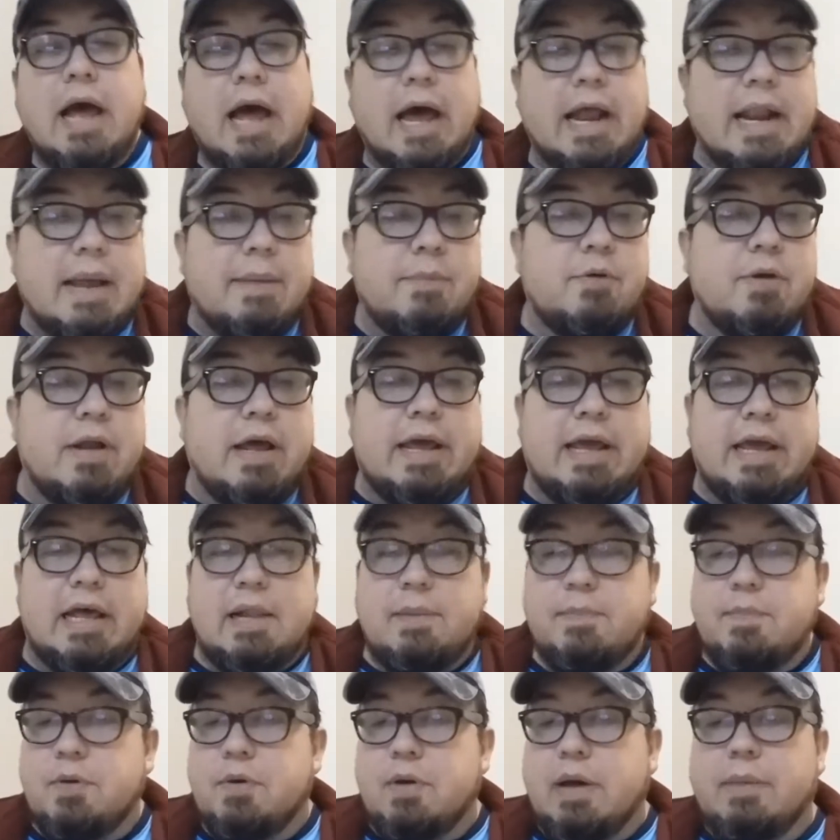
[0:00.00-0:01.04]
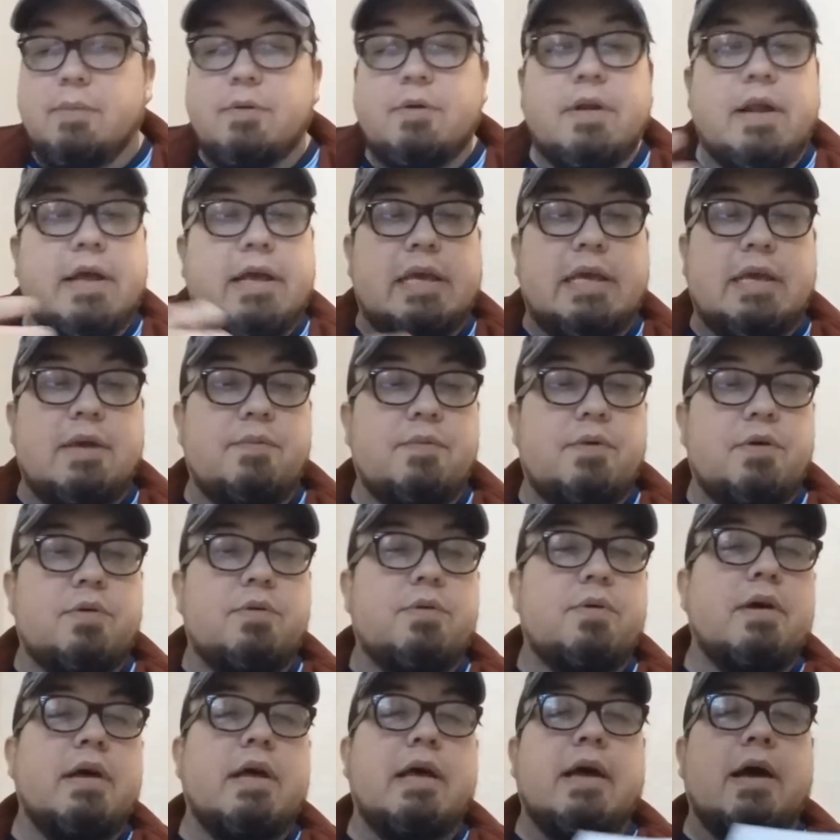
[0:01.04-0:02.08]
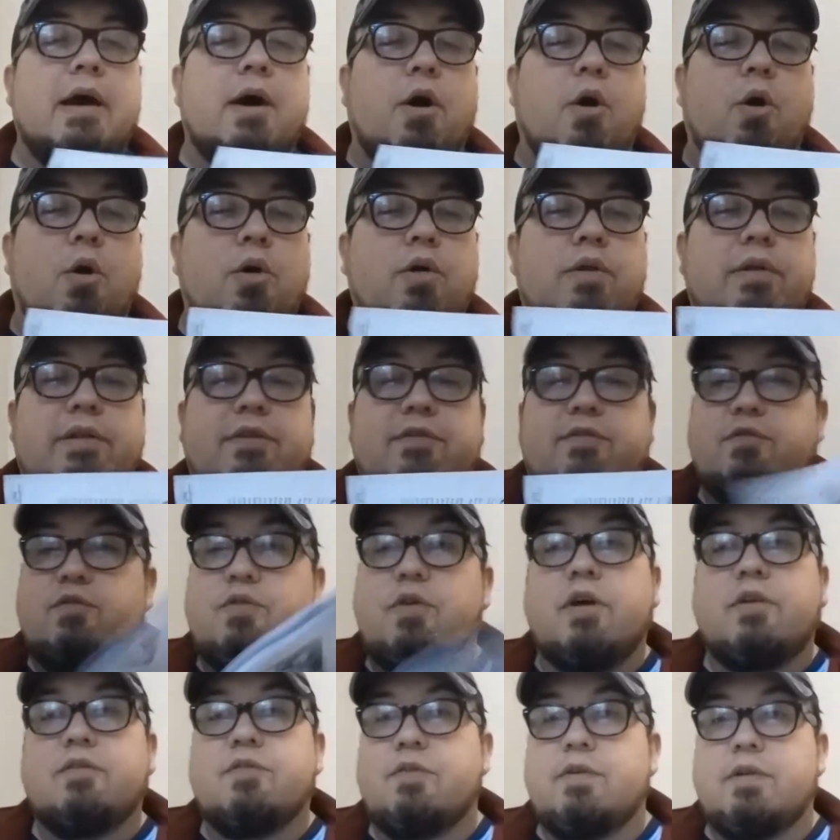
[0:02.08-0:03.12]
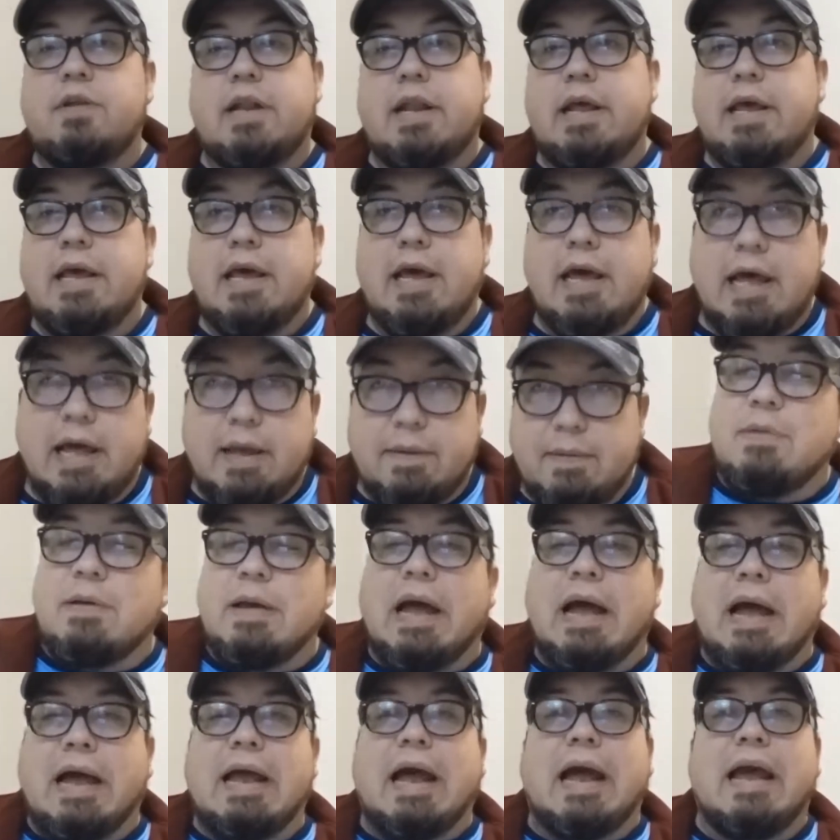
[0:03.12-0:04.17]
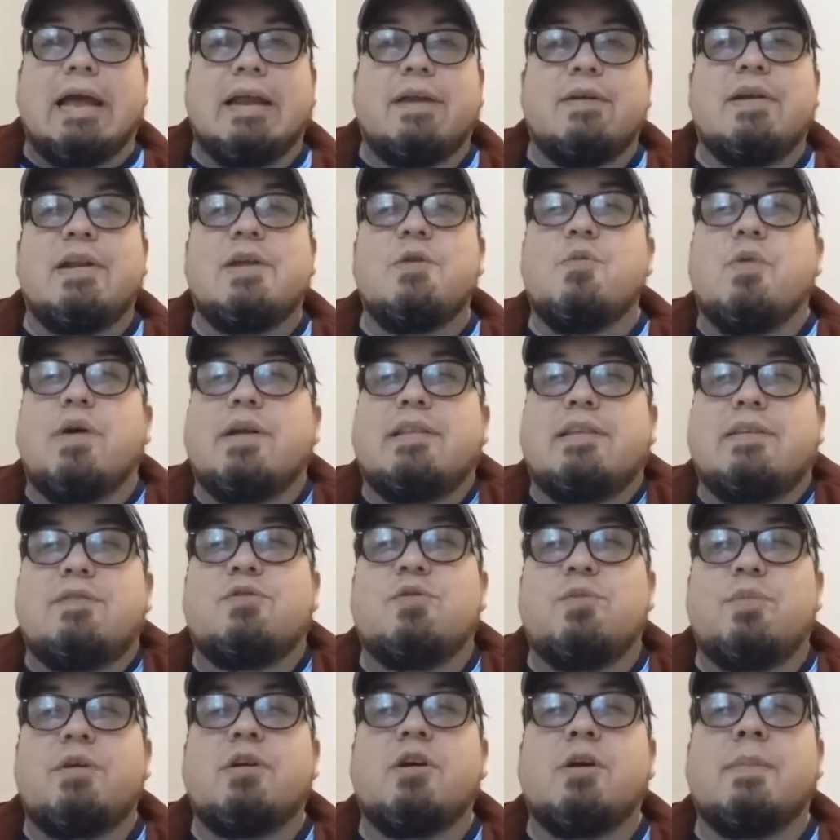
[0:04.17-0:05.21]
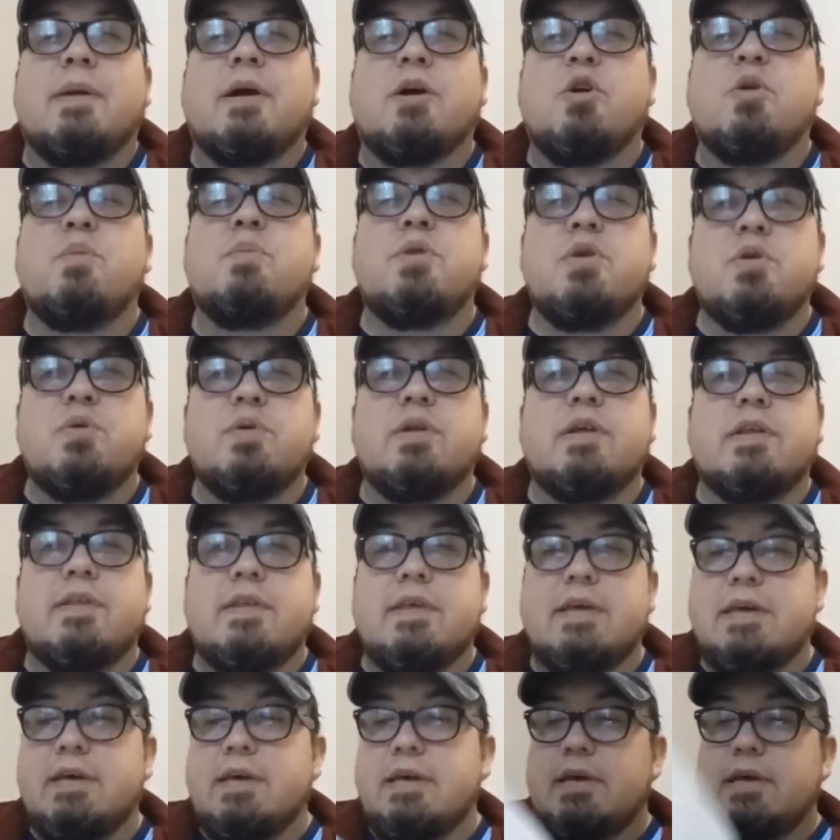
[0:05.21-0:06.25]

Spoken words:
And I'm gonna help you. I'm gonna give you all the structure that I have. I really want this to become a community.